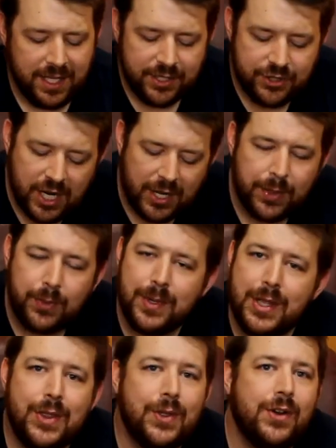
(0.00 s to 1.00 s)
John
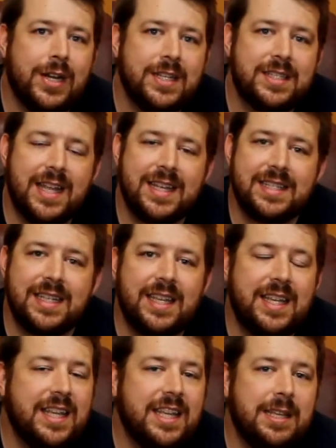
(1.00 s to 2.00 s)
3:30 says,
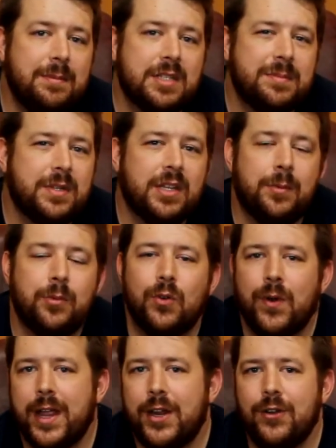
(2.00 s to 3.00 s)
"He must become
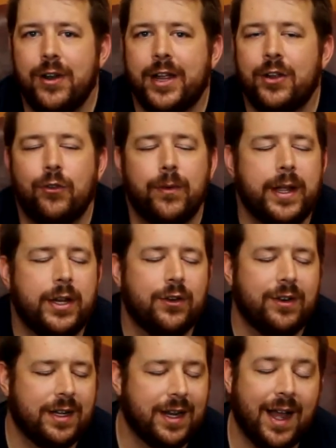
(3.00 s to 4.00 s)
greater and greater,
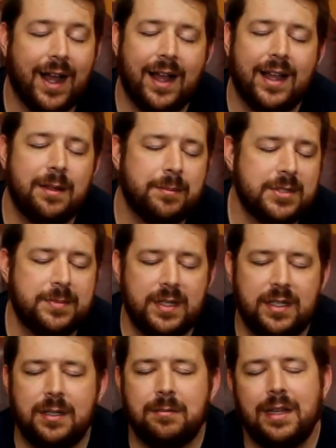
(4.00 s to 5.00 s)
and I must
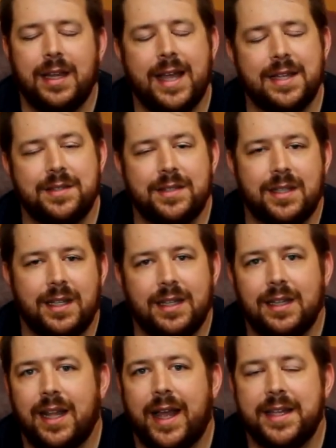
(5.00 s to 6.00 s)
become less
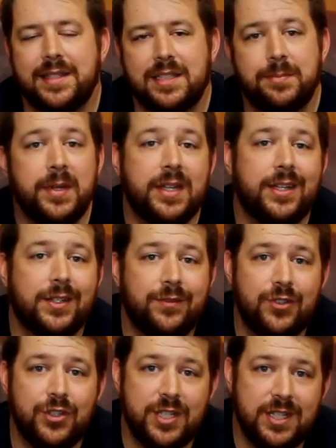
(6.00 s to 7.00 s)
and less." Speaking of
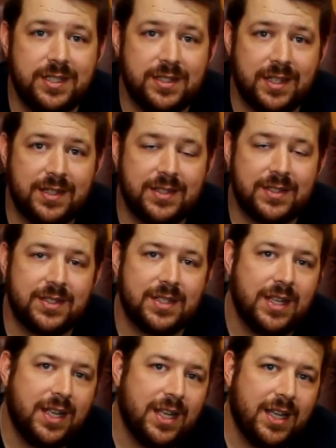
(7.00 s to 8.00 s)
Jesus.
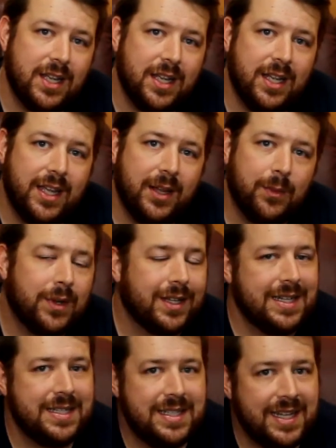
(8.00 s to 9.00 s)
And we're going
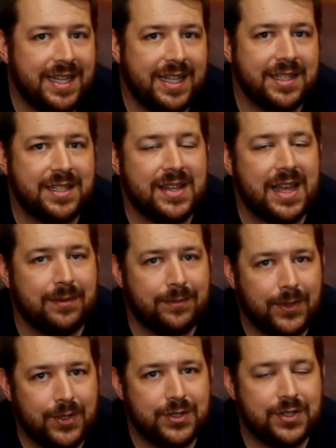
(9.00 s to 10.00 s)
to dig into that
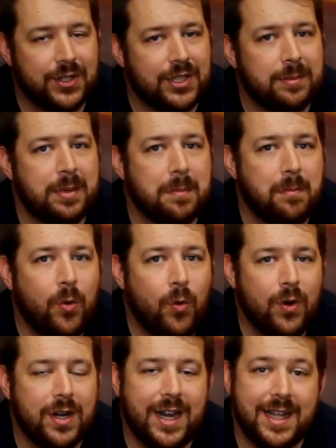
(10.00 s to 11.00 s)
verse a little bit
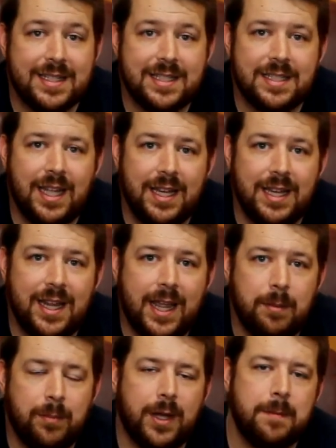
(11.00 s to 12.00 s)
more next
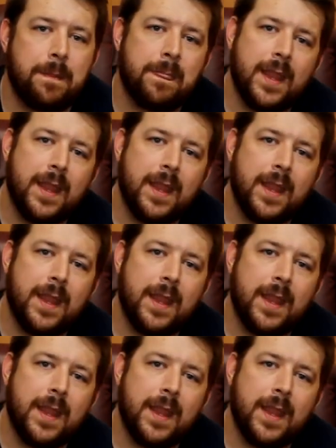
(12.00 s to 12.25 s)
Sunday, but